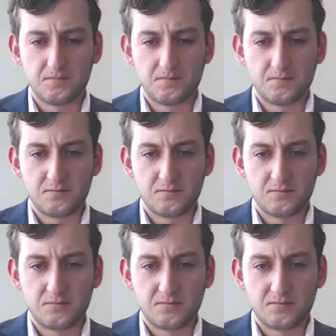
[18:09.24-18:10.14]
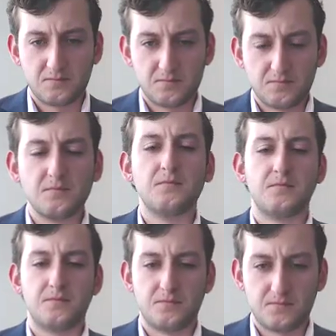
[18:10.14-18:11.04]

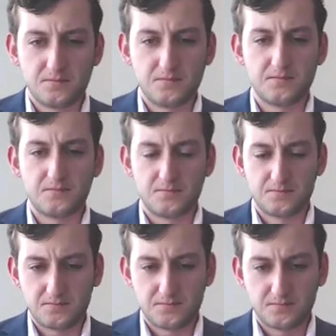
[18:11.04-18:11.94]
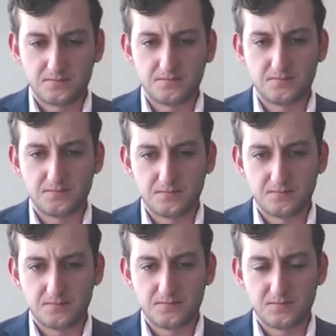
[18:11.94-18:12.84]

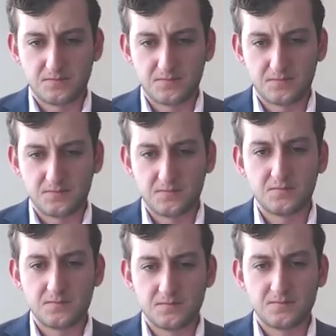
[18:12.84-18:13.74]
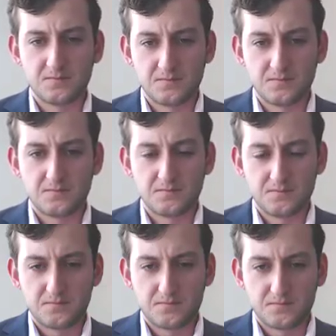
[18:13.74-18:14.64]

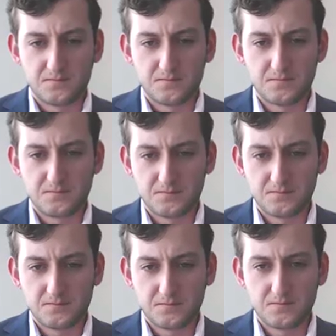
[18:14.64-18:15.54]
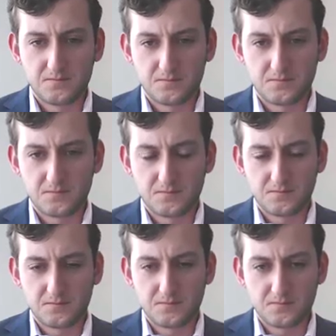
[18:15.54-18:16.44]

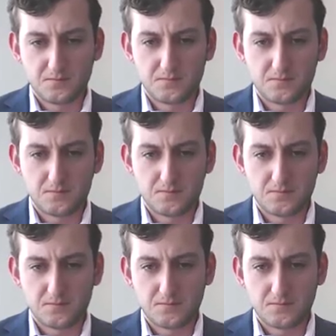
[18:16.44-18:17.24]
The person shown says nothing.